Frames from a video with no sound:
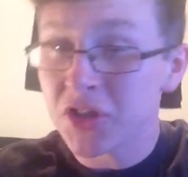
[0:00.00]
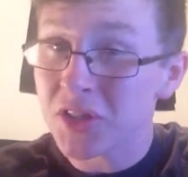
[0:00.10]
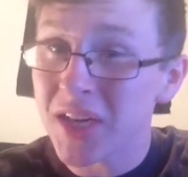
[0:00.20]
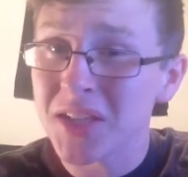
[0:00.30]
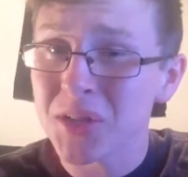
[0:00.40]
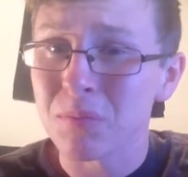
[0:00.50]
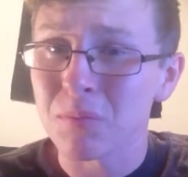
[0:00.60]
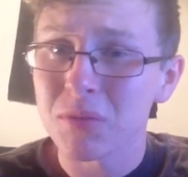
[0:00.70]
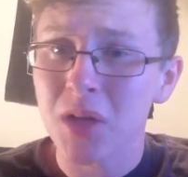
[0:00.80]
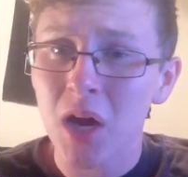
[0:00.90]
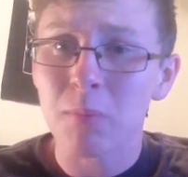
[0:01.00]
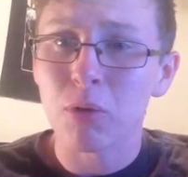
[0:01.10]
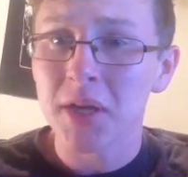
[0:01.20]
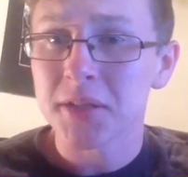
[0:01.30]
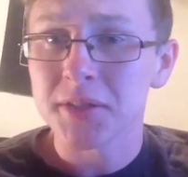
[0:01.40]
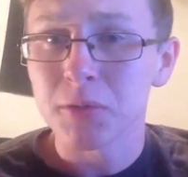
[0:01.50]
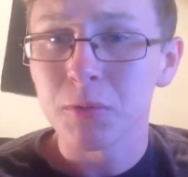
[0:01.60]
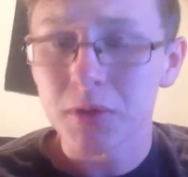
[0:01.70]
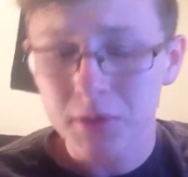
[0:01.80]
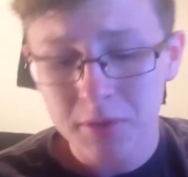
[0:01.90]
takes some time practicing
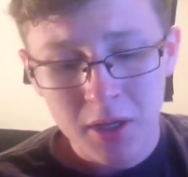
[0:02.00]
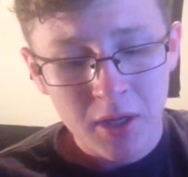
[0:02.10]
with it.